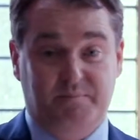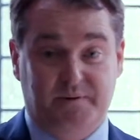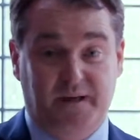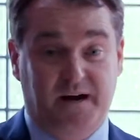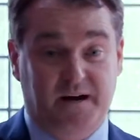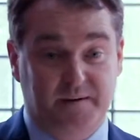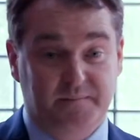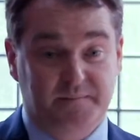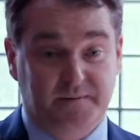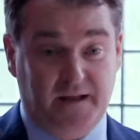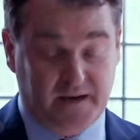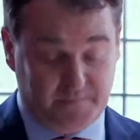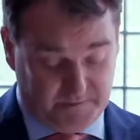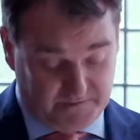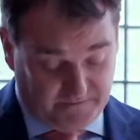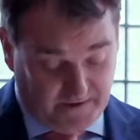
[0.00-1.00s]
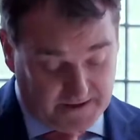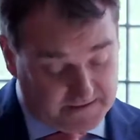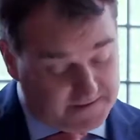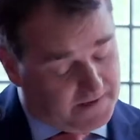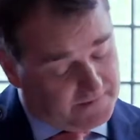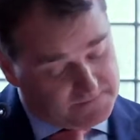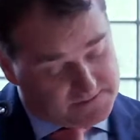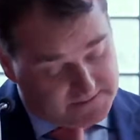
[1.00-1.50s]
are provided.
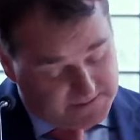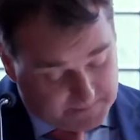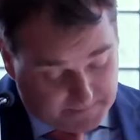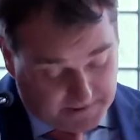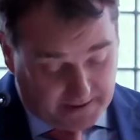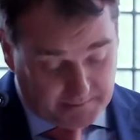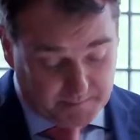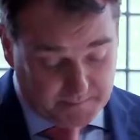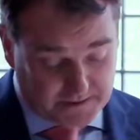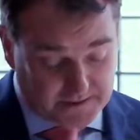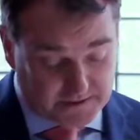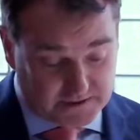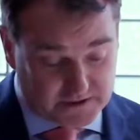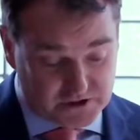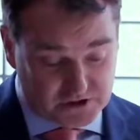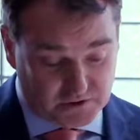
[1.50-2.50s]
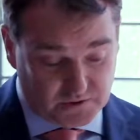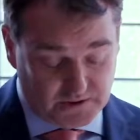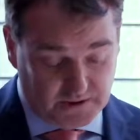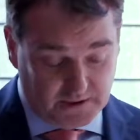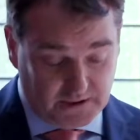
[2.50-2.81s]
And obviously, it became a political issue,